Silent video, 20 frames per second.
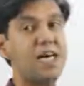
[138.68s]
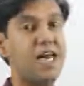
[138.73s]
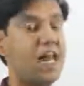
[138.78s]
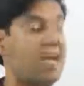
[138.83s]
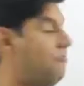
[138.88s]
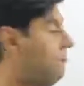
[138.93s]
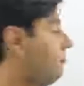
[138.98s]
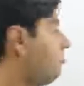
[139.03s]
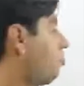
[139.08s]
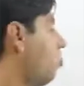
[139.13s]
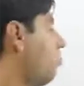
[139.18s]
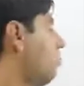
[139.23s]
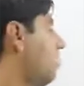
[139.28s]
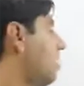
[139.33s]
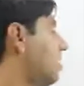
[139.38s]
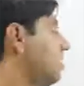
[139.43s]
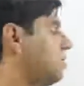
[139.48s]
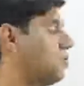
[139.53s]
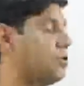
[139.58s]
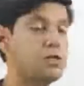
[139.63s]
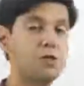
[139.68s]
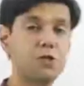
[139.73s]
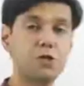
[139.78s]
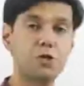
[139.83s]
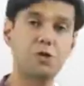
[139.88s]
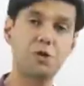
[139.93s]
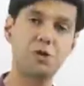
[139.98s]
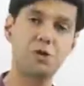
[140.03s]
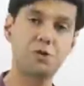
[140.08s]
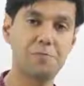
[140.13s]
left over is
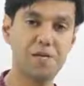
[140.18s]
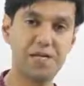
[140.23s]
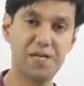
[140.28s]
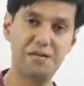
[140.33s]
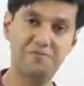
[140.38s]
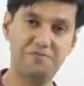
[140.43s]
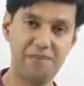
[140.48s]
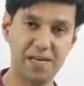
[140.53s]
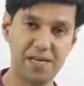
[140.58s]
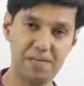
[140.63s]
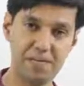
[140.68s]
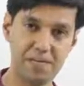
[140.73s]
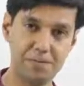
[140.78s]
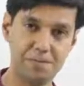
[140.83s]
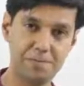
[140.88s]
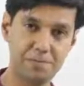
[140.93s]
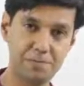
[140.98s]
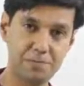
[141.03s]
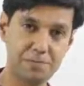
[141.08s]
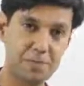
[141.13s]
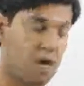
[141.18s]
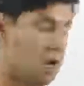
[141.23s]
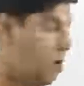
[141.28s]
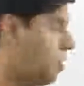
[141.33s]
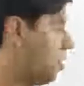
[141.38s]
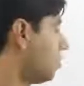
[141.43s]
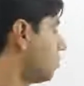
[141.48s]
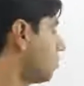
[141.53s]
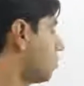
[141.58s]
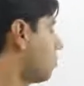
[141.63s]
also going to be different?
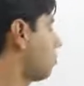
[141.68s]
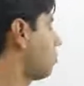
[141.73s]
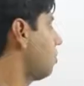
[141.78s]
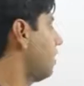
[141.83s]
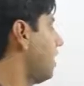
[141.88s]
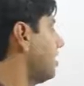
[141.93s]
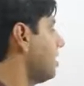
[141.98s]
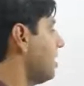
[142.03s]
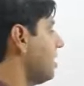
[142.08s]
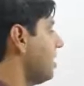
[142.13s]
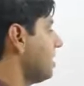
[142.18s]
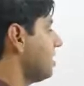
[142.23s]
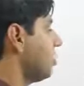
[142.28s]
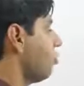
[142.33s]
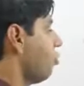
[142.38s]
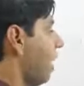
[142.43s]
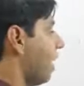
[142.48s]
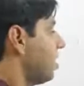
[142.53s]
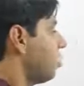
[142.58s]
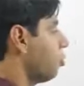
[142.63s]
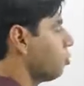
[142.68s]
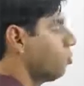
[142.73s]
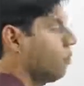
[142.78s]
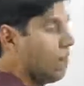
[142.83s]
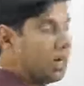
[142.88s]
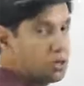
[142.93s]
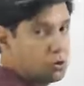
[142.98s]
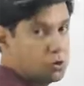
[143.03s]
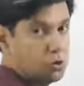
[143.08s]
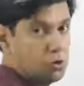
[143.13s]
So could I say there's a
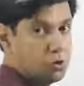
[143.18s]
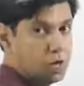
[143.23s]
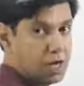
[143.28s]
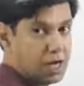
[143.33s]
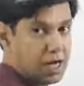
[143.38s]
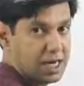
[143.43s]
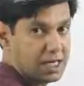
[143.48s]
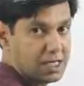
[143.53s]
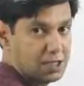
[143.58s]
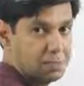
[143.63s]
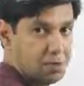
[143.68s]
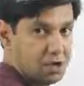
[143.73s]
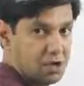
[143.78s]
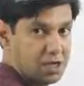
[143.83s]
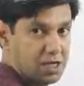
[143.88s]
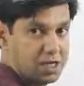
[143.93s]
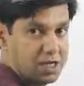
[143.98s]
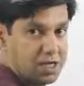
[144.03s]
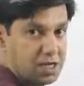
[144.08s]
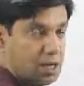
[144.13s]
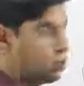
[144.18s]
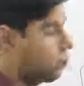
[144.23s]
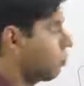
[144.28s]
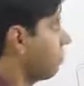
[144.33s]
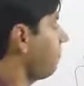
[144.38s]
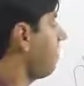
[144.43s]
one-to-one correspondence out